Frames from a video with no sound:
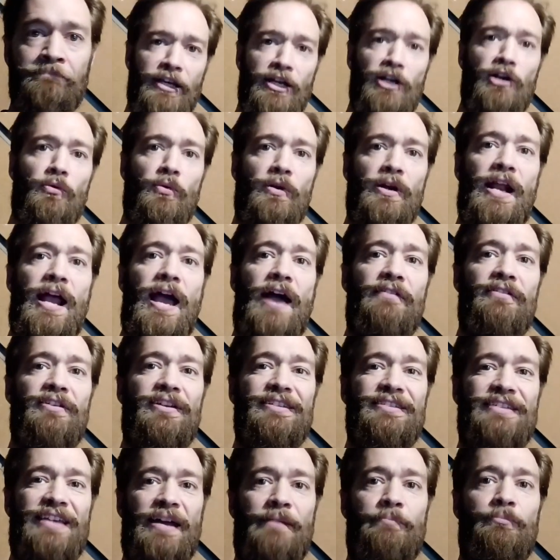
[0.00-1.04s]
Here we're going to have an
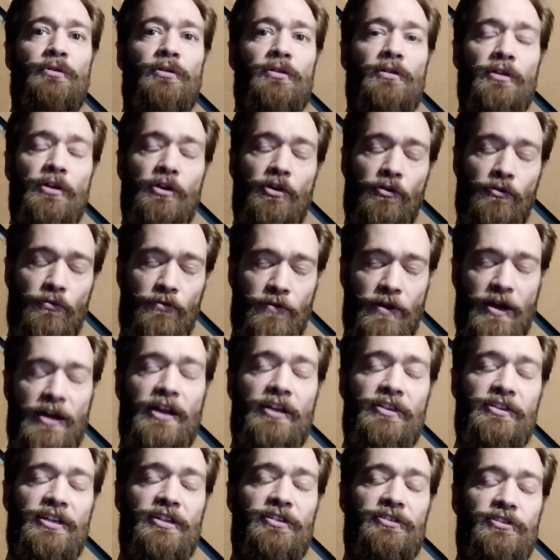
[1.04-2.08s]
example right
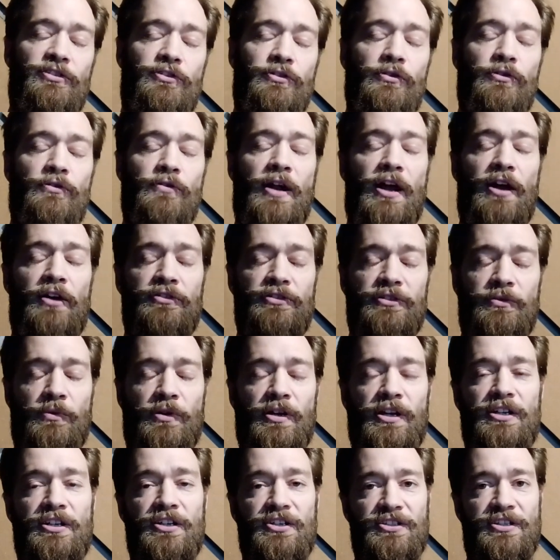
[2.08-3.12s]
on the Institute grounds, and we're
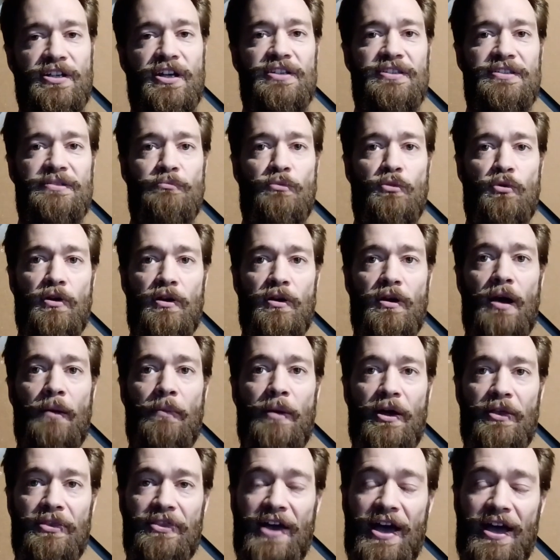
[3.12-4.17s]
going to discuss more
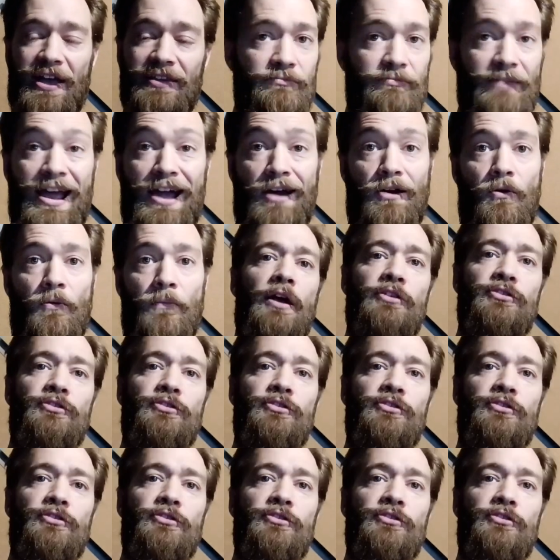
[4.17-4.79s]
about that now.